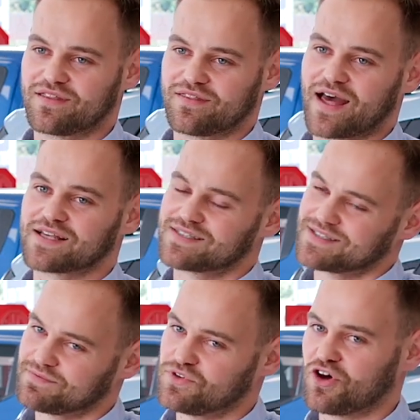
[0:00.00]

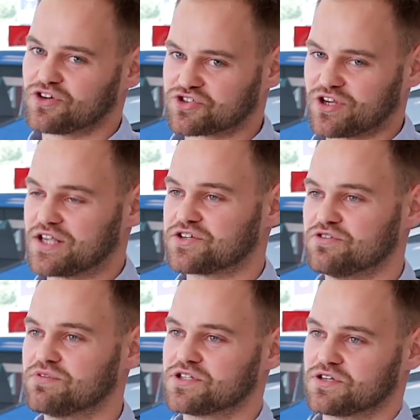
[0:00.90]
that's not strictly
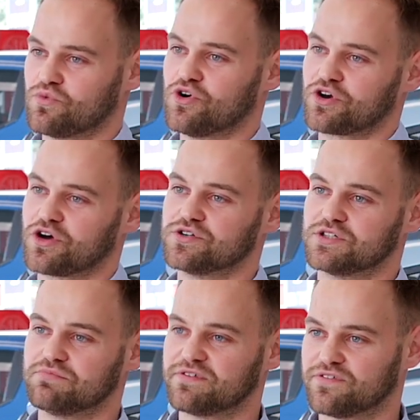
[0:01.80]
true because the work goes
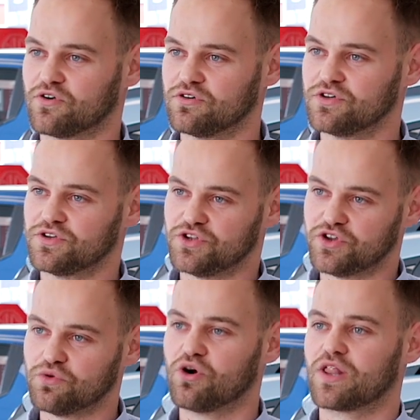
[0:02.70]
in before. You
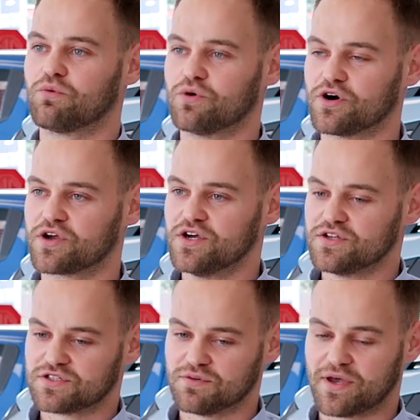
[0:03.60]
do all that work
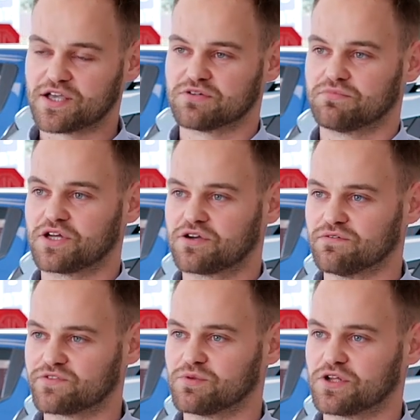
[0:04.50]
to make somebody comfortable